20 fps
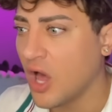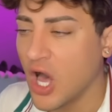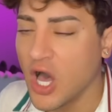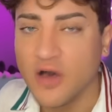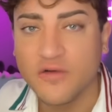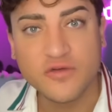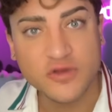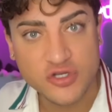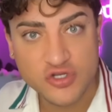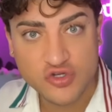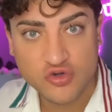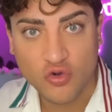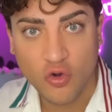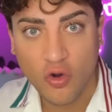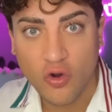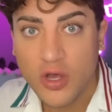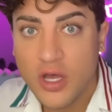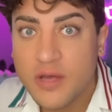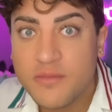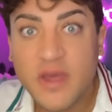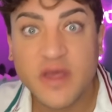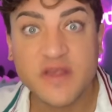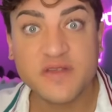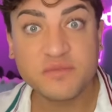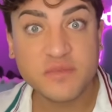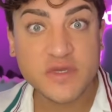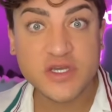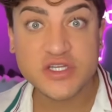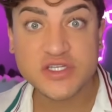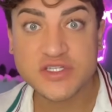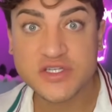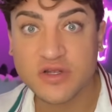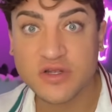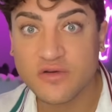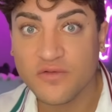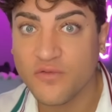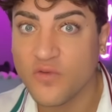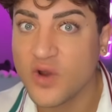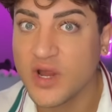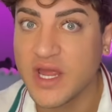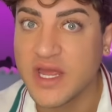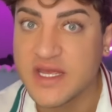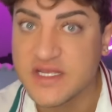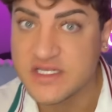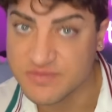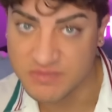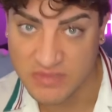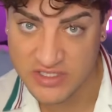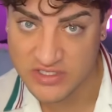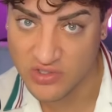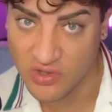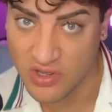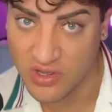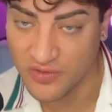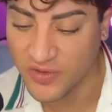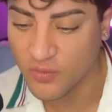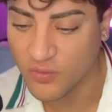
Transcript: of control makes me concerned for his mental health.